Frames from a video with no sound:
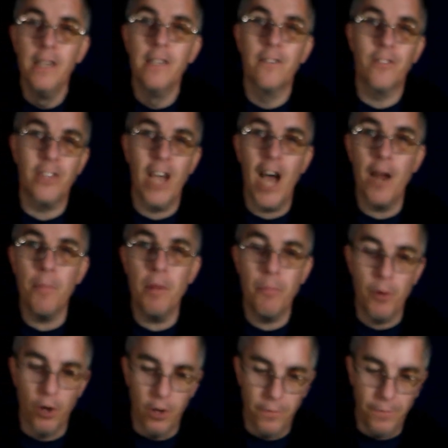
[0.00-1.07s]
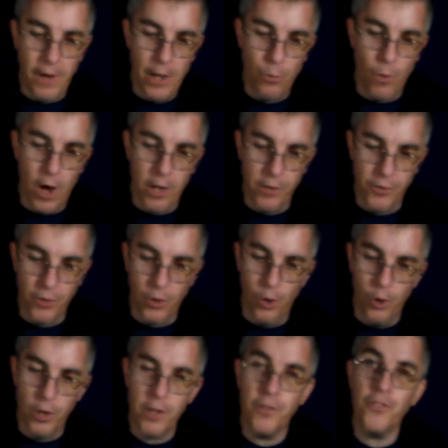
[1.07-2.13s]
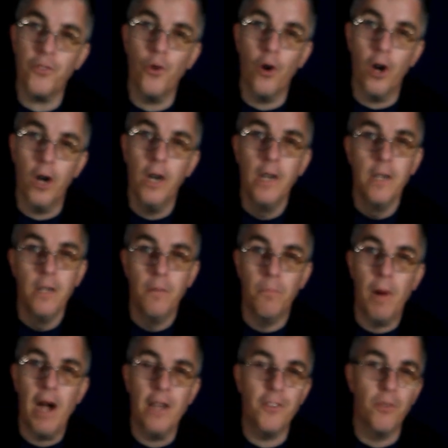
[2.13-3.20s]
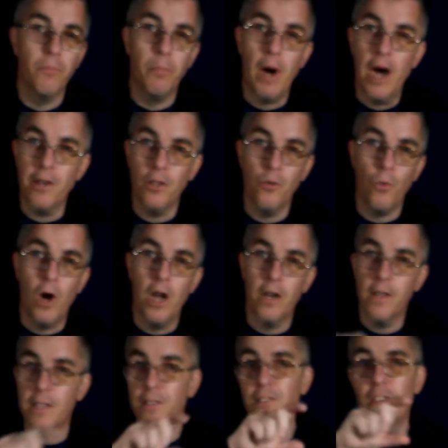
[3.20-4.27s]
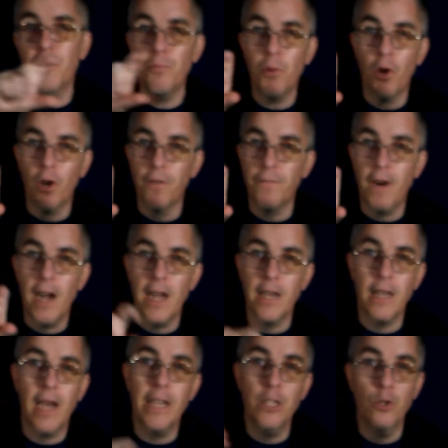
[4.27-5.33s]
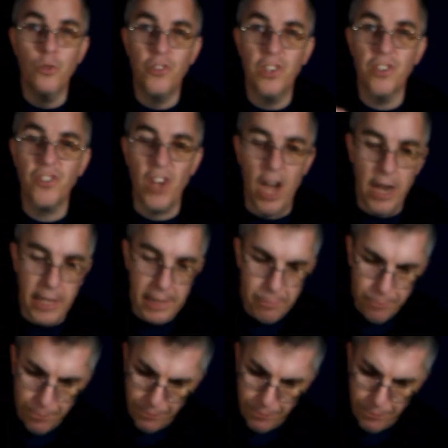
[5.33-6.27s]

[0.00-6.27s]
It's got to be purified water. So go to the store, buy some bottled water that says purified. I use Dasani.